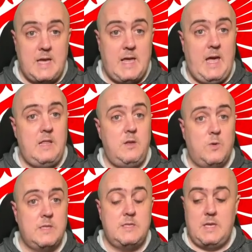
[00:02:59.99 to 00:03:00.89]
again, you
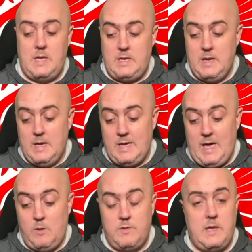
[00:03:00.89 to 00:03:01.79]
can see
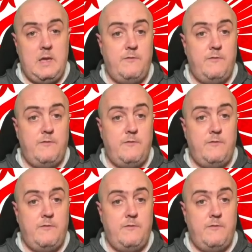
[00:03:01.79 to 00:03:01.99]
how the